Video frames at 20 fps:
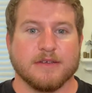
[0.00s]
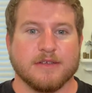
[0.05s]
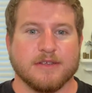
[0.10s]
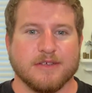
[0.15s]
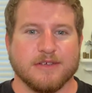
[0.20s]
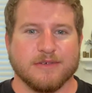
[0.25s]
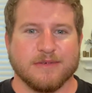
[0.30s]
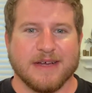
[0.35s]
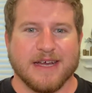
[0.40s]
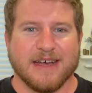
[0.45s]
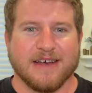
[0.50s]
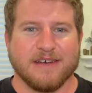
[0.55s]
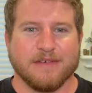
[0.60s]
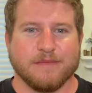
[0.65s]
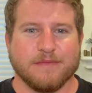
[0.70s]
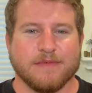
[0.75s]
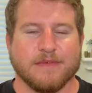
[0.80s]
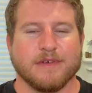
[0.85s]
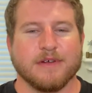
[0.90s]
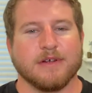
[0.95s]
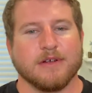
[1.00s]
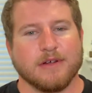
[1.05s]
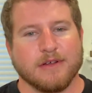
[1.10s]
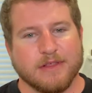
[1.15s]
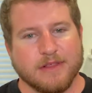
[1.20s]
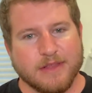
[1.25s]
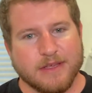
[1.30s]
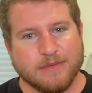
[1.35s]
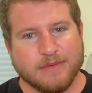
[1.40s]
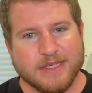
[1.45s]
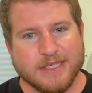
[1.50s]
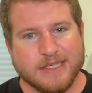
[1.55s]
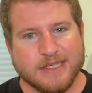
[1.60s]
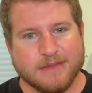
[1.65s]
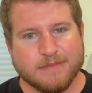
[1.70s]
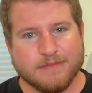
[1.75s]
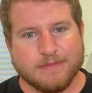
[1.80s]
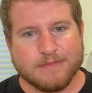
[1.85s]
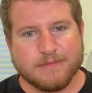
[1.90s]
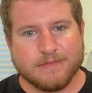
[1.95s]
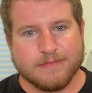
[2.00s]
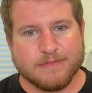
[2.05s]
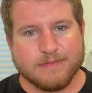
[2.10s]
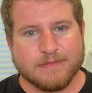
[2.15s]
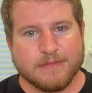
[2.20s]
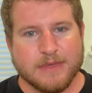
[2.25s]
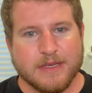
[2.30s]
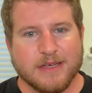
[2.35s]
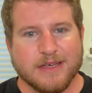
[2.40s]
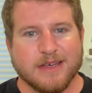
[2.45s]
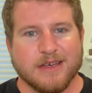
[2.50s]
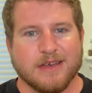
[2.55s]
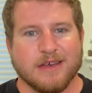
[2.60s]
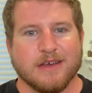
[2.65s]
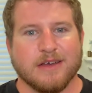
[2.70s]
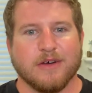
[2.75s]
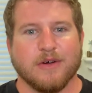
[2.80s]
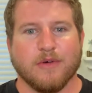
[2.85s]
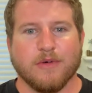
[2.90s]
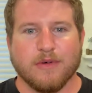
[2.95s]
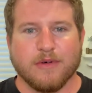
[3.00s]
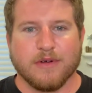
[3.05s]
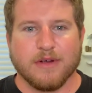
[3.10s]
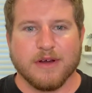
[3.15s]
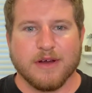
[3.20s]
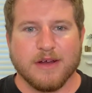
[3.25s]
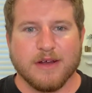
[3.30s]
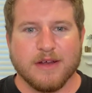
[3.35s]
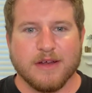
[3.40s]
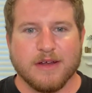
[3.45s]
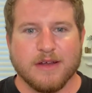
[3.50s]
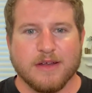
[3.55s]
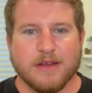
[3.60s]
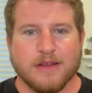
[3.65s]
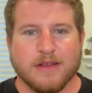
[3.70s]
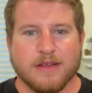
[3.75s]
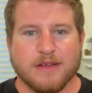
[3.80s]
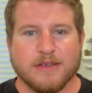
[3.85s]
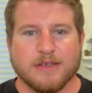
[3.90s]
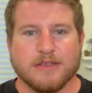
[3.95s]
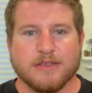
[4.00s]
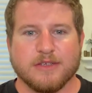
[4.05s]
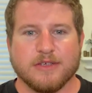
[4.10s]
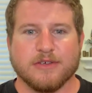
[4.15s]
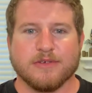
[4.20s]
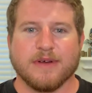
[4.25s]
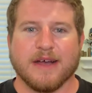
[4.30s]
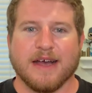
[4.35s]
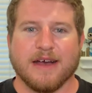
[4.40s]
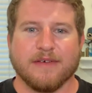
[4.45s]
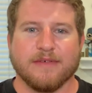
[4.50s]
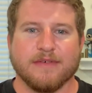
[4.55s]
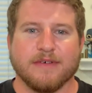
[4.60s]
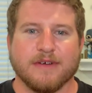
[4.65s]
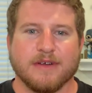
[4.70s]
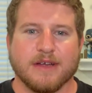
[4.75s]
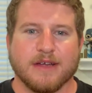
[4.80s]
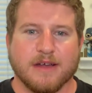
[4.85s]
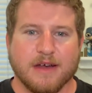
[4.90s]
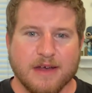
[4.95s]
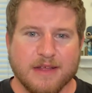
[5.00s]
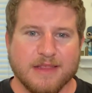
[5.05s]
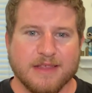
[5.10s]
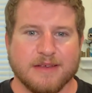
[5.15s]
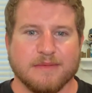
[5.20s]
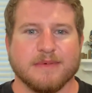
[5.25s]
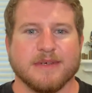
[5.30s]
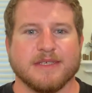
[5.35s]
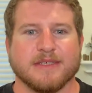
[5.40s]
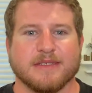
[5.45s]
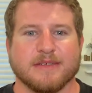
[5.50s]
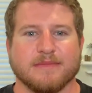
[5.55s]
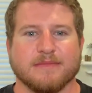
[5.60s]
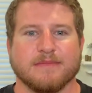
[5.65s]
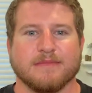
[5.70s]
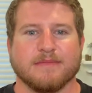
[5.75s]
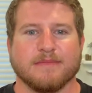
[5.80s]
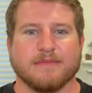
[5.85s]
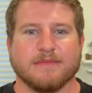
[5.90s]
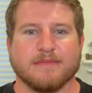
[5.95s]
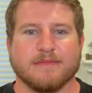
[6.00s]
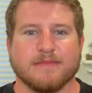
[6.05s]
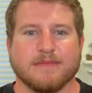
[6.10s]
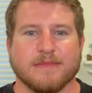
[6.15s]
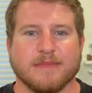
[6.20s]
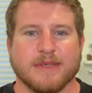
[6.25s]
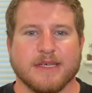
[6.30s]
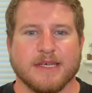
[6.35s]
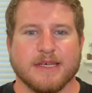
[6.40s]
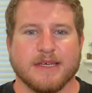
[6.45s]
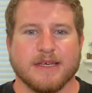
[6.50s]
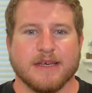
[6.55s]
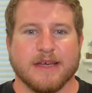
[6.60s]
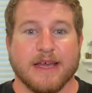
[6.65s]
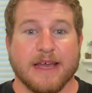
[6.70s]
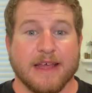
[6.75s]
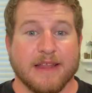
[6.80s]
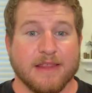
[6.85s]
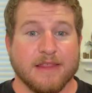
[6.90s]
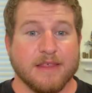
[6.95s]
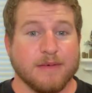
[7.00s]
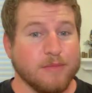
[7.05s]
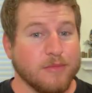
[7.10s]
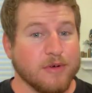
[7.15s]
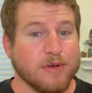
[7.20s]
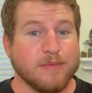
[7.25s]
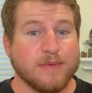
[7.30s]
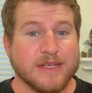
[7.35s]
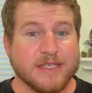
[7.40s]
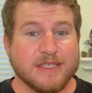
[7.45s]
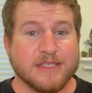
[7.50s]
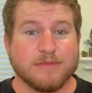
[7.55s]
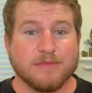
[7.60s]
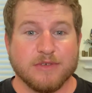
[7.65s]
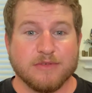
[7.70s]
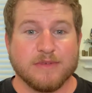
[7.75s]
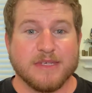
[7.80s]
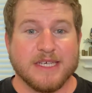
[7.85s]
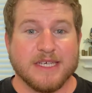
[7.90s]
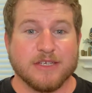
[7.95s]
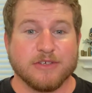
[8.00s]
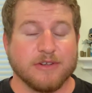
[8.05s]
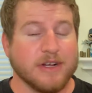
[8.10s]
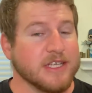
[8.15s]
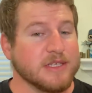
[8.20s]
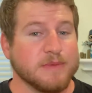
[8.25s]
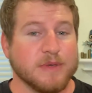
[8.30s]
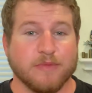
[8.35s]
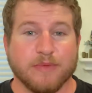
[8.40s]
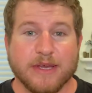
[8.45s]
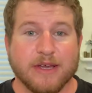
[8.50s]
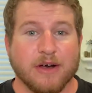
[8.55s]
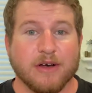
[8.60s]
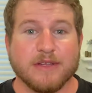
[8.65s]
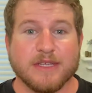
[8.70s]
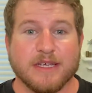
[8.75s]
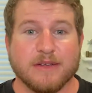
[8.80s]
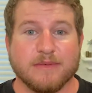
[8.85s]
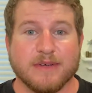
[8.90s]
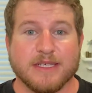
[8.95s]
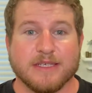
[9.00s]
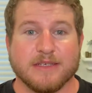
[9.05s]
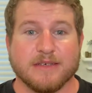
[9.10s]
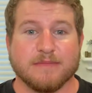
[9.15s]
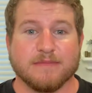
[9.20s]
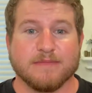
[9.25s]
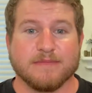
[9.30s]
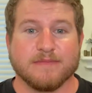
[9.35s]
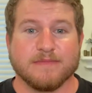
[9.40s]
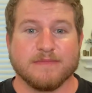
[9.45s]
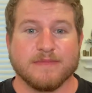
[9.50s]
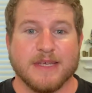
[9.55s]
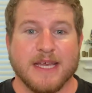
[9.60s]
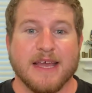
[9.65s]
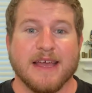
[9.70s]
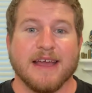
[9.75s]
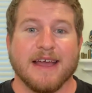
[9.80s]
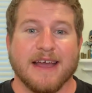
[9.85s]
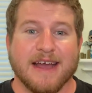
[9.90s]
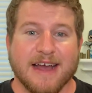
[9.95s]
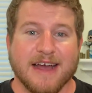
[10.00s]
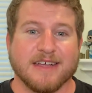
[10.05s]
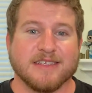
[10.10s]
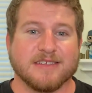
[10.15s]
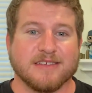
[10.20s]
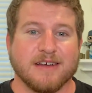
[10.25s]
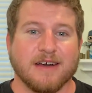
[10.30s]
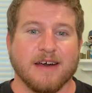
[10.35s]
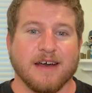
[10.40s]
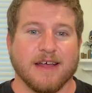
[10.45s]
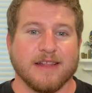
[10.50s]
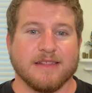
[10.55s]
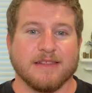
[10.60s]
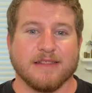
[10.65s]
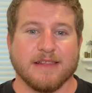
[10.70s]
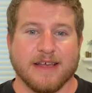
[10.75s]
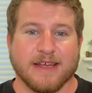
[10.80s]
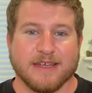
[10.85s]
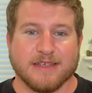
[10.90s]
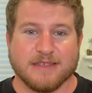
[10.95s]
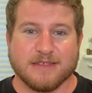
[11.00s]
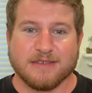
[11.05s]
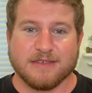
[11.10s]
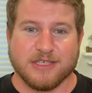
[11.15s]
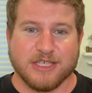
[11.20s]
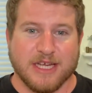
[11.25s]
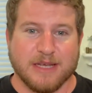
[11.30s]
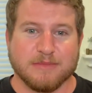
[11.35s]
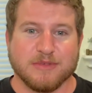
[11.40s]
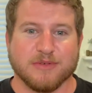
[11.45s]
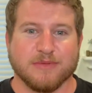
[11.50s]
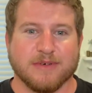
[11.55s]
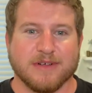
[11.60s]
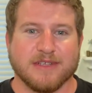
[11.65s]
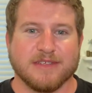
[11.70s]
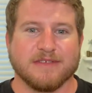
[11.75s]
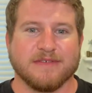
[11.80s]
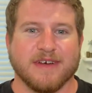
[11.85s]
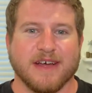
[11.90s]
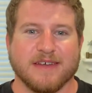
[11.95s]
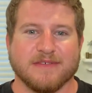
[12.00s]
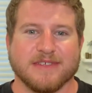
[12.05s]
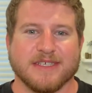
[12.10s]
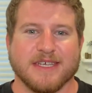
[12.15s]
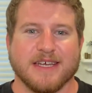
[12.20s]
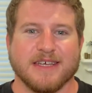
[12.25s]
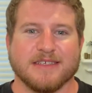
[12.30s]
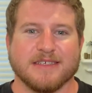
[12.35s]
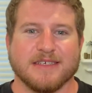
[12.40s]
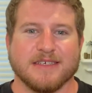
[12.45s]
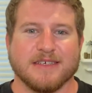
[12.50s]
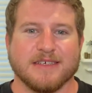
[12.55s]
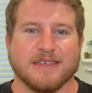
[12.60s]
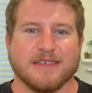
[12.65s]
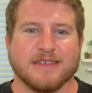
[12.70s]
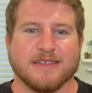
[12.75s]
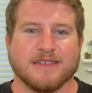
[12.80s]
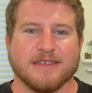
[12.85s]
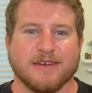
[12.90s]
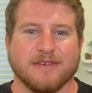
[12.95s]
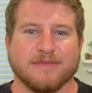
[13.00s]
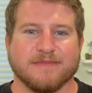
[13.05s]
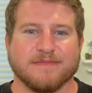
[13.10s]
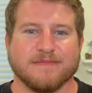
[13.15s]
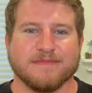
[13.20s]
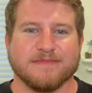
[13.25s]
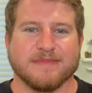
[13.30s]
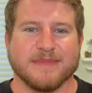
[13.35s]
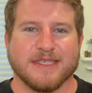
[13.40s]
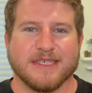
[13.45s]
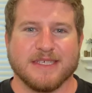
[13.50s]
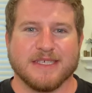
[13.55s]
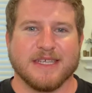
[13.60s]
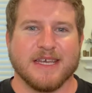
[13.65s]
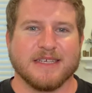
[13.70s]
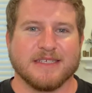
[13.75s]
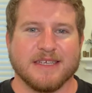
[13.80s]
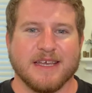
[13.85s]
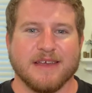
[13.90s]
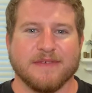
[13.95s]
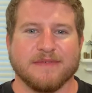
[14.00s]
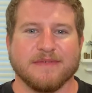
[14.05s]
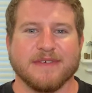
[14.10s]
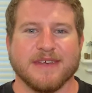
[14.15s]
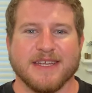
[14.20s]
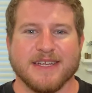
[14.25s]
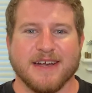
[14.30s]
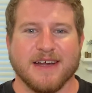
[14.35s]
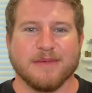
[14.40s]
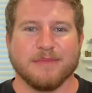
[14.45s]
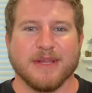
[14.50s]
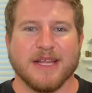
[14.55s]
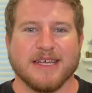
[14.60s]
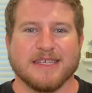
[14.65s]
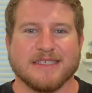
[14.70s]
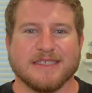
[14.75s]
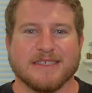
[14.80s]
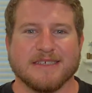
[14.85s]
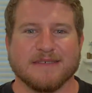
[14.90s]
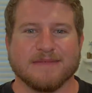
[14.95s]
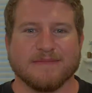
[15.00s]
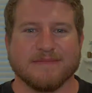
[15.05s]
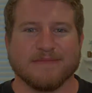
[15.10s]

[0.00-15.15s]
Do you have earthly wisdom? Or do you have godly wisdom? And the more wisdom you need, trust me, we all need wisdom. Ask God, like James 1:5 says. So stay safe and God bless.